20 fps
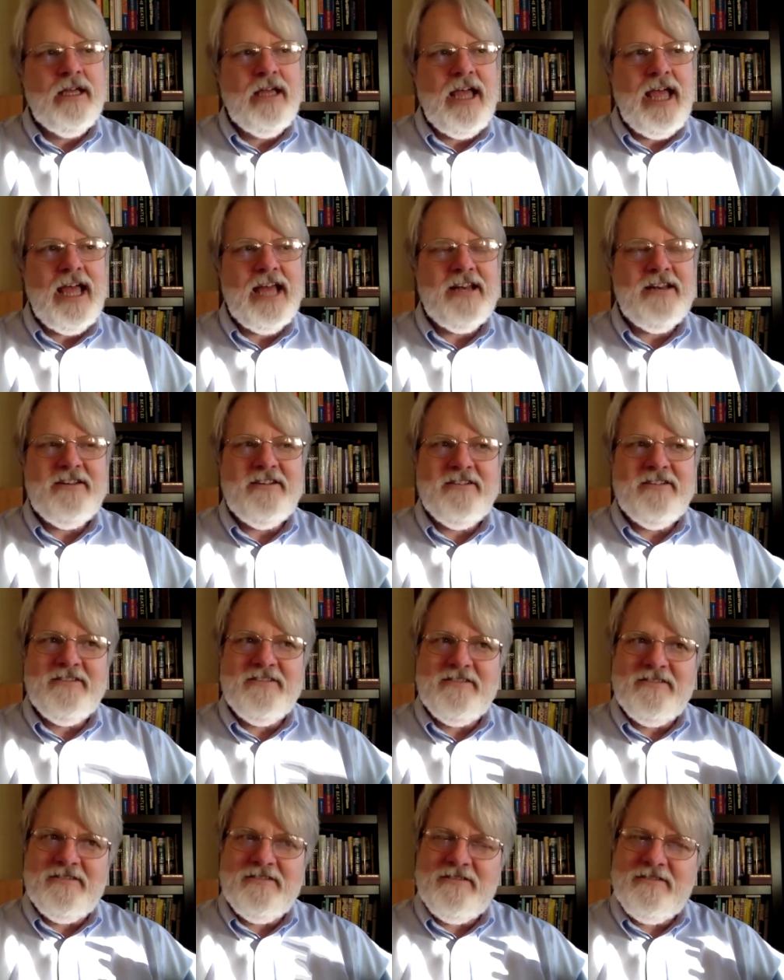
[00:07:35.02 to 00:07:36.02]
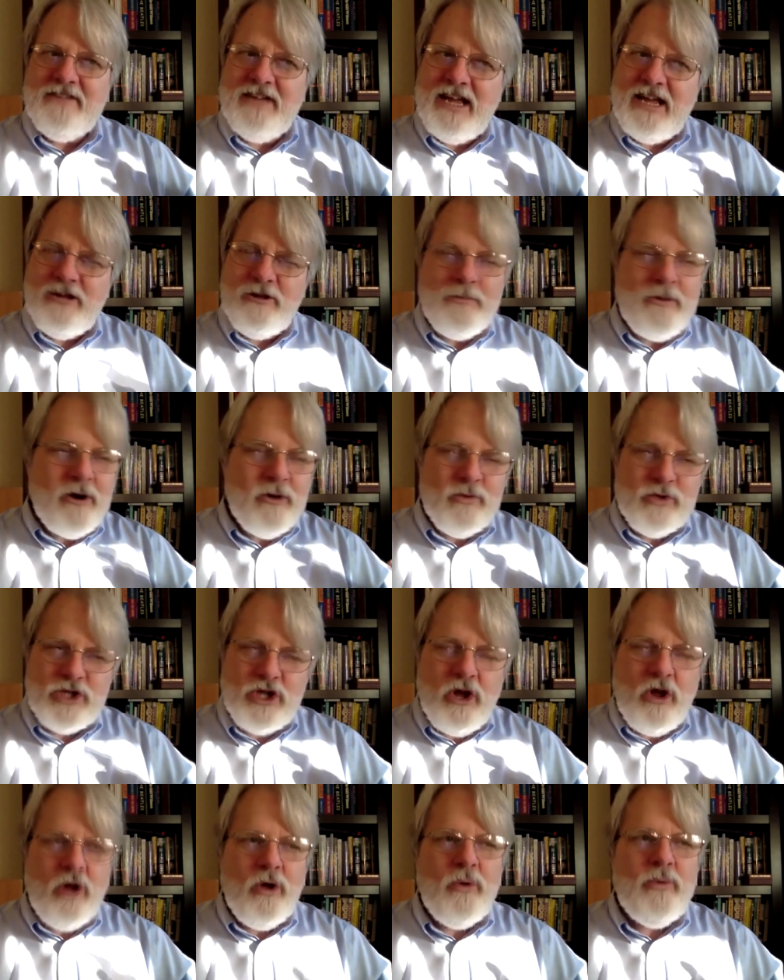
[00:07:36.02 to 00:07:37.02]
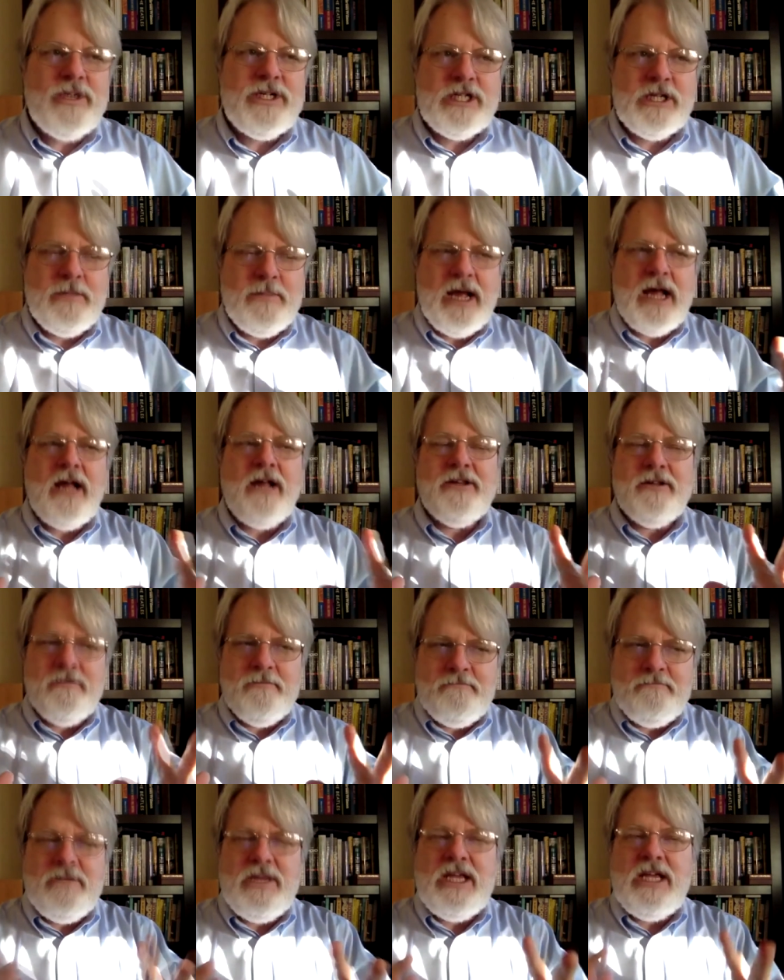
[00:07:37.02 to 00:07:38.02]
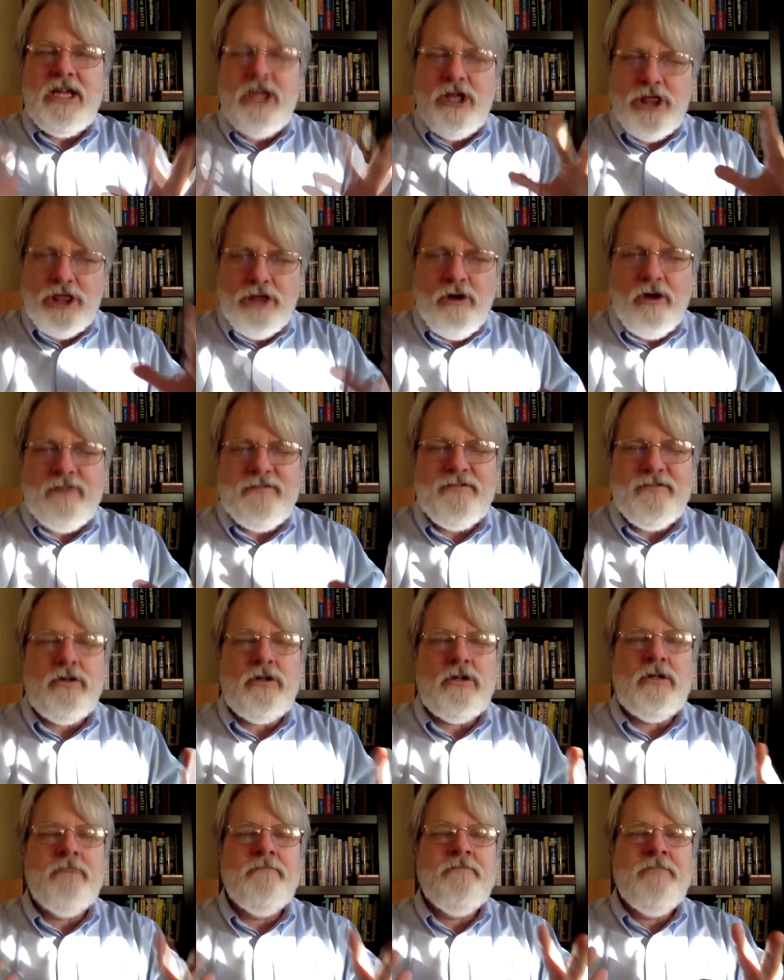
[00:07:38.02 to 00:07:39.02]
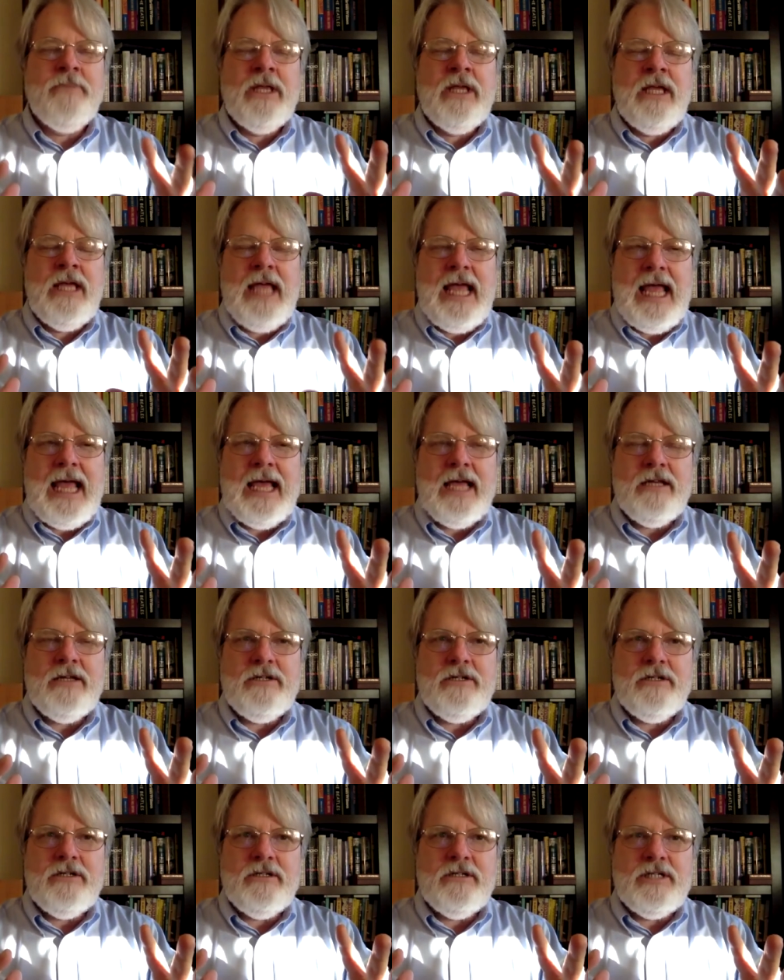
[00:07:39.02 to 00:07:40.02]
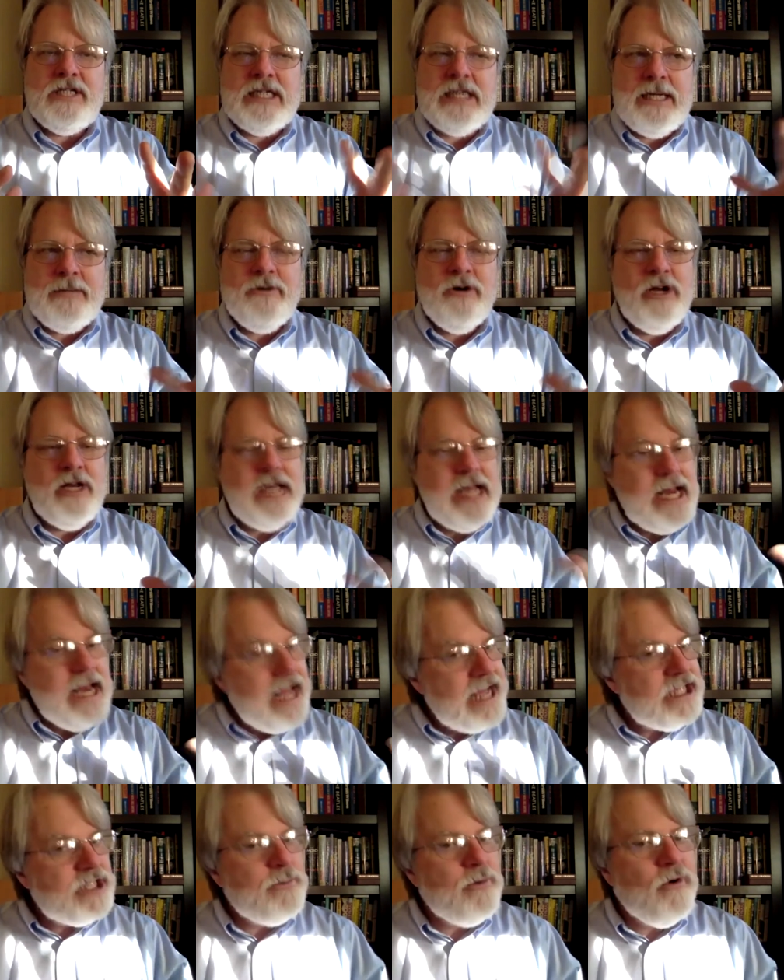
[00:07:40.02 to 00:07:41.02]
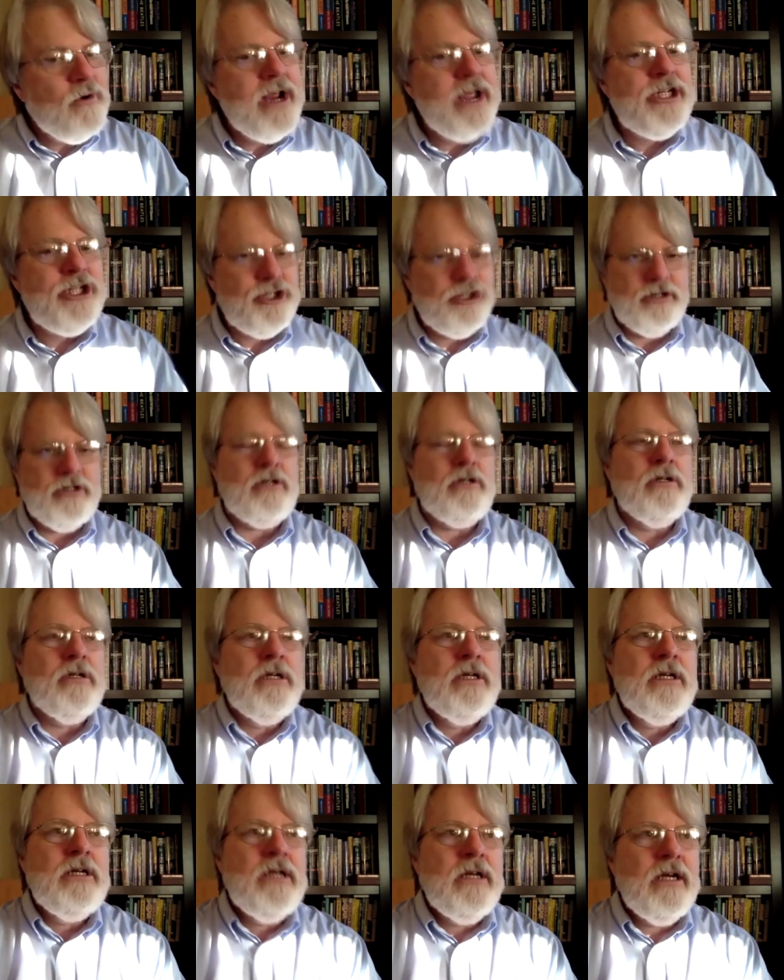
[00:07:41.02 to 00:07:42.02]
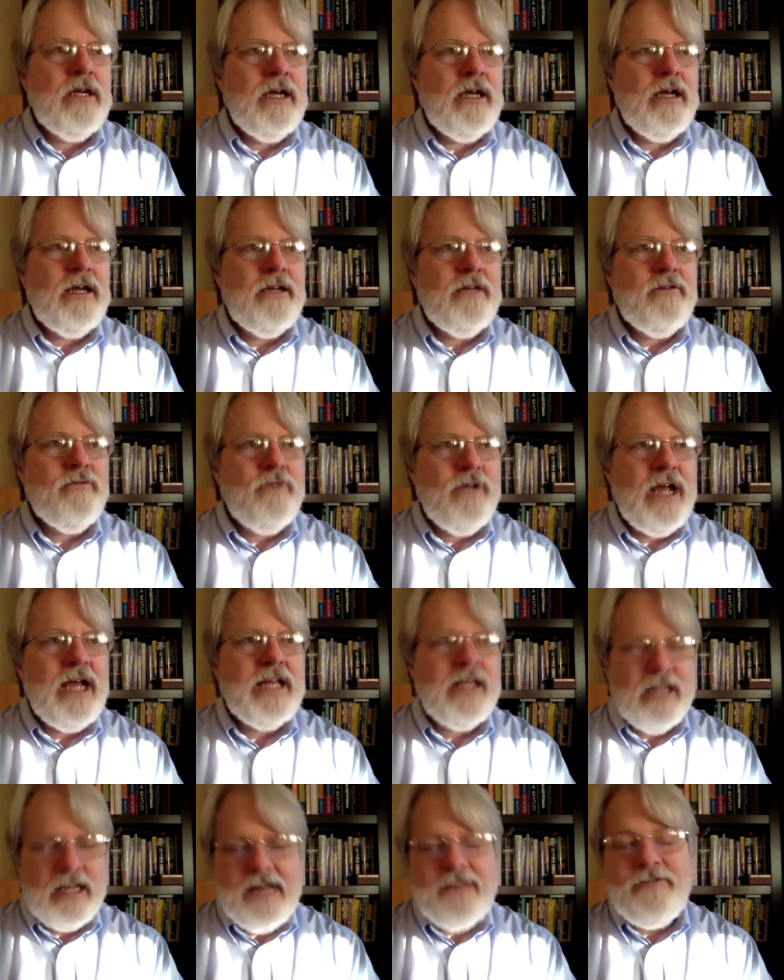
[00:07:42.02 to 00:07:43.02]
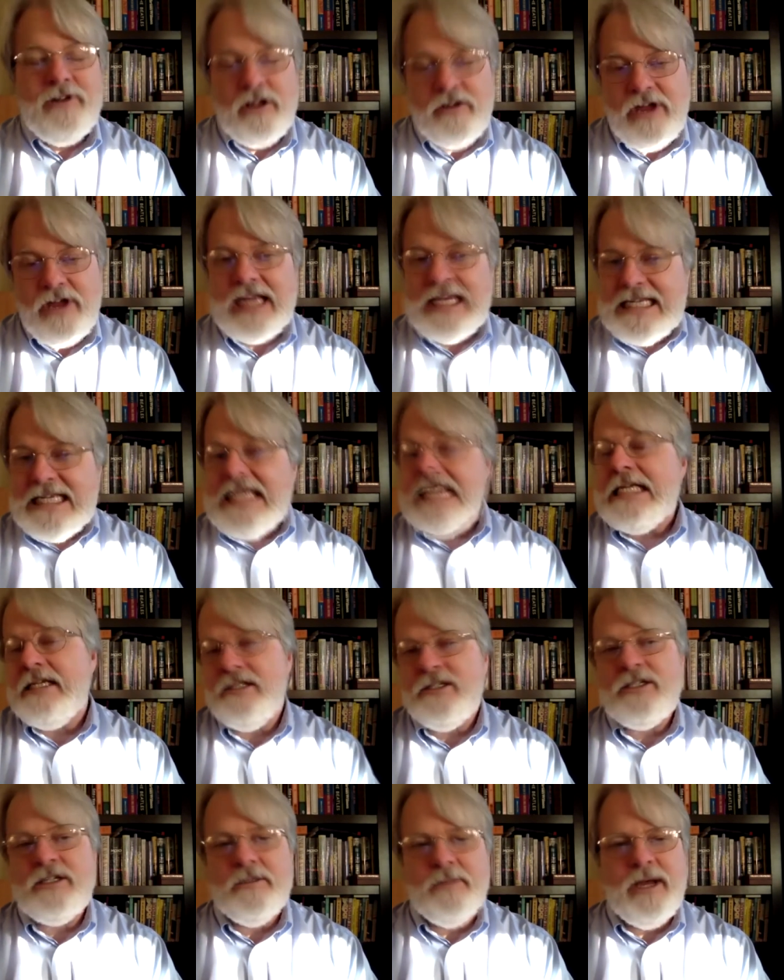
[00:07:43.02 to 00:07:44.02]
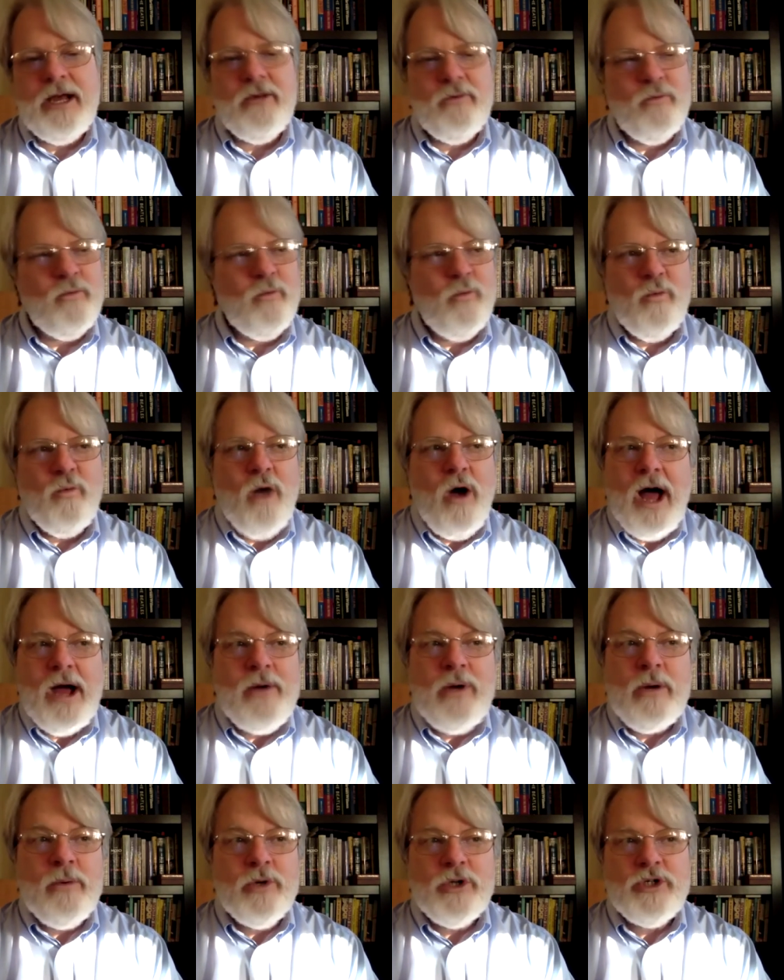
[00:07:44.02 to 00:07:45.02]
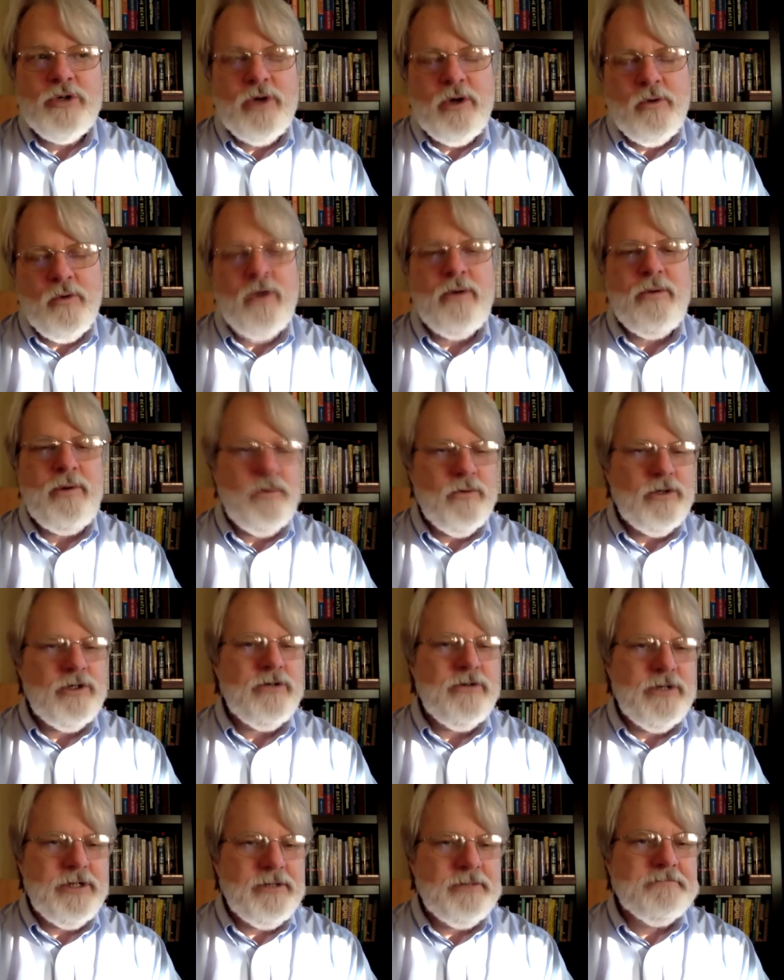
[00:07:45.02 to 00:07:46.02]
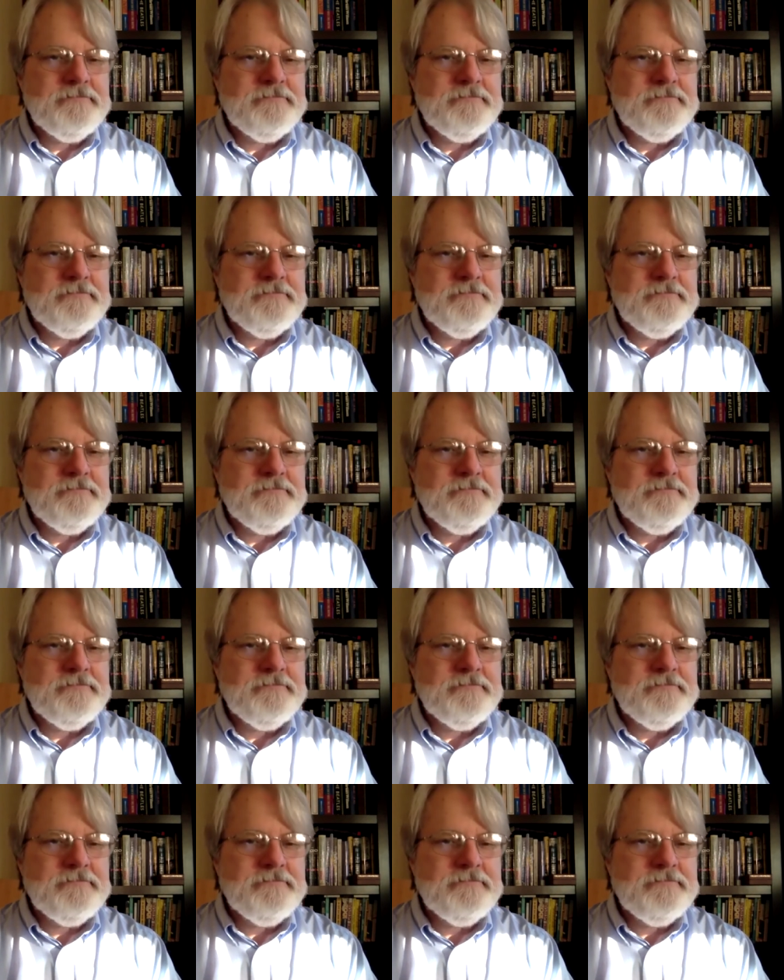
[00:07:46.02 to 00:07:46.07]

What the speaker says: And Engelbart was always about being thoughtful and deliberate and aspirational at the level of ideas about why we were doing what we were doing.